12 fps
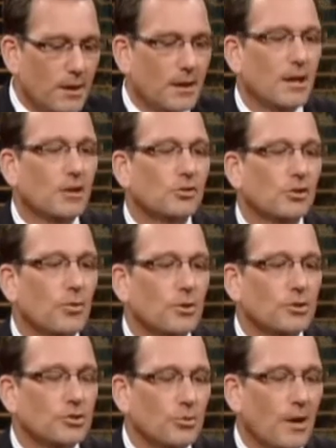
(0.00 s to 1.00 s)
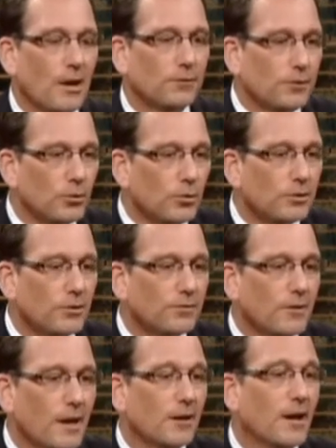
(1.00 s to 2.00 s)
think it's going to add fuel to the
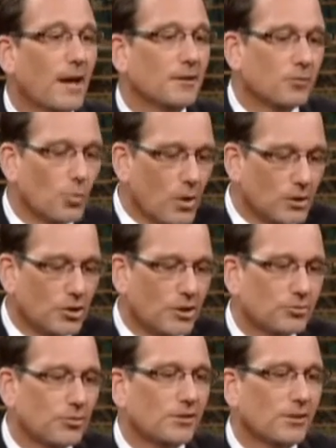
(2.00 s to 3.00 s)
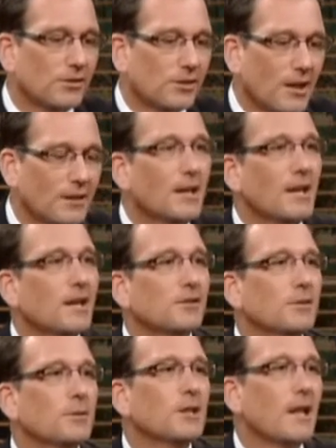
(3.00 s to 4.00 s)
fire, and as one judge recently said,
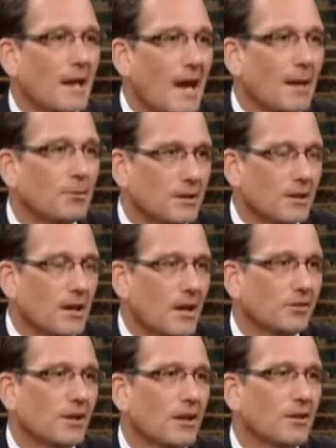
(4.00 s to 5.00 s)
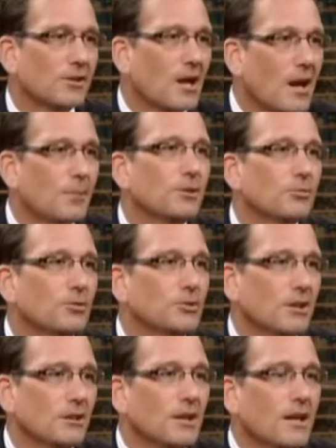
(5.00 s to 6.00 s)
it's going to be like Abbott and Costello's comedy
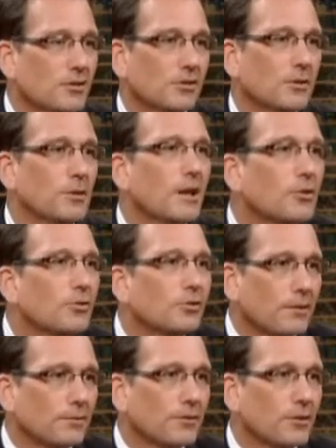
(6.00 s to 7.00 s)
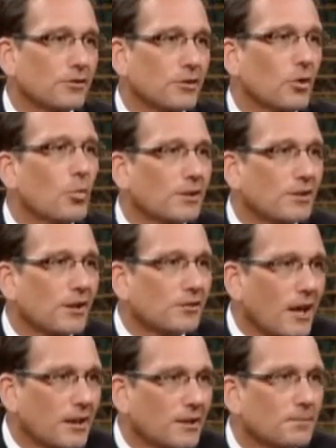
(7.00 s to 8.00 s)
routine. It's going to be like who's on first, you know, what's
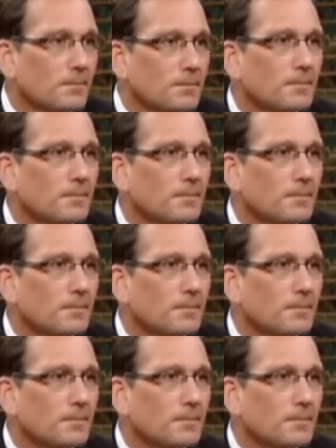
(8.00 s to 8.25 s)
on second.